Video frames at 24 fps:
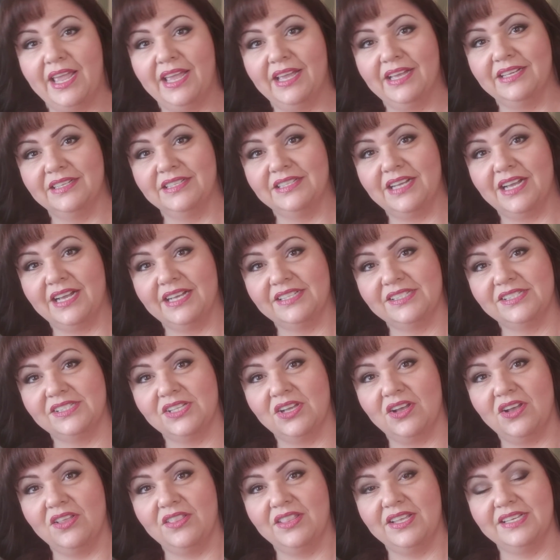and I
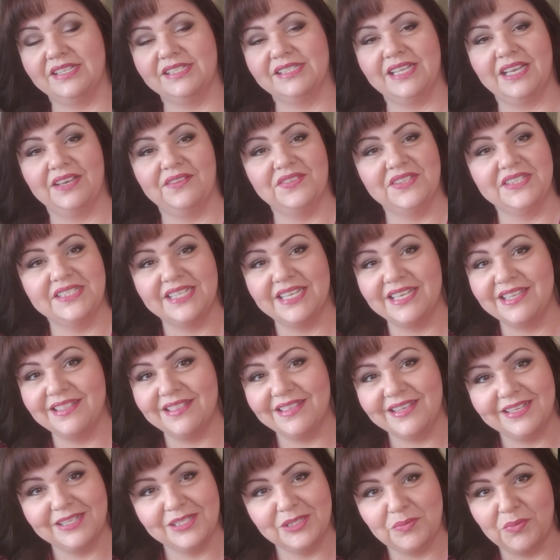saw this. I've seen
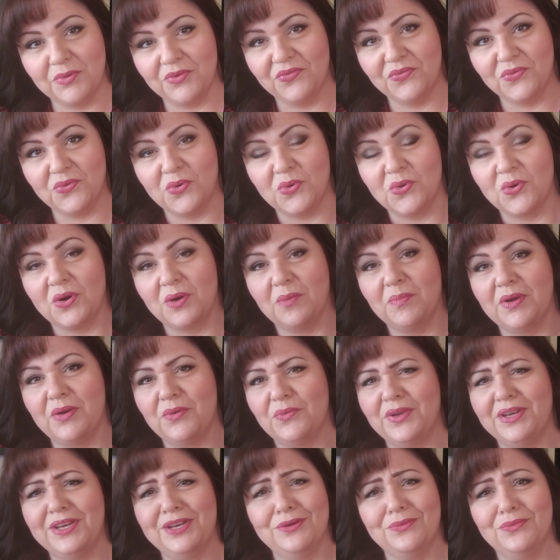these before, but
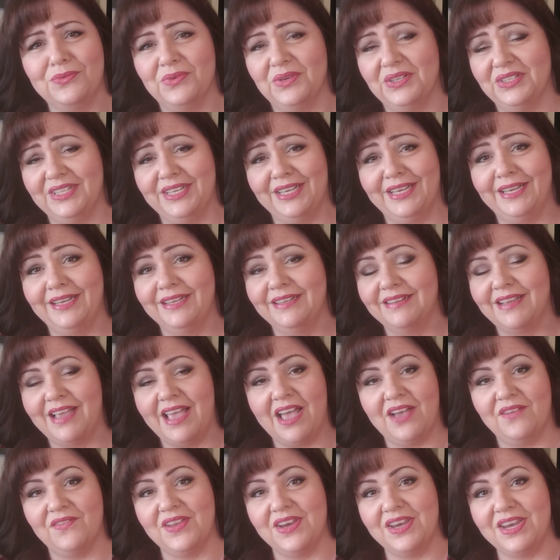we didn't really
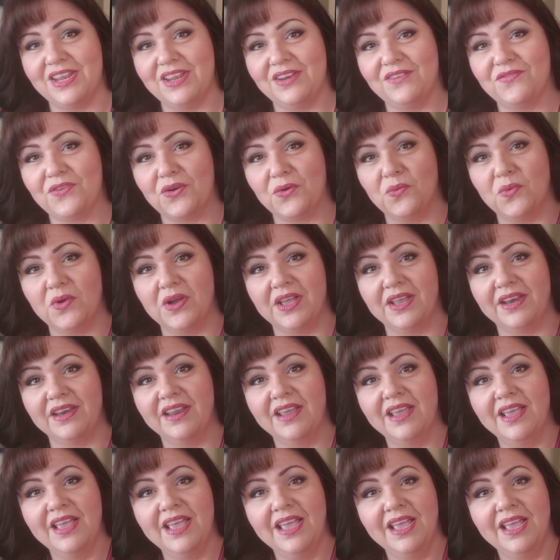have a need for one.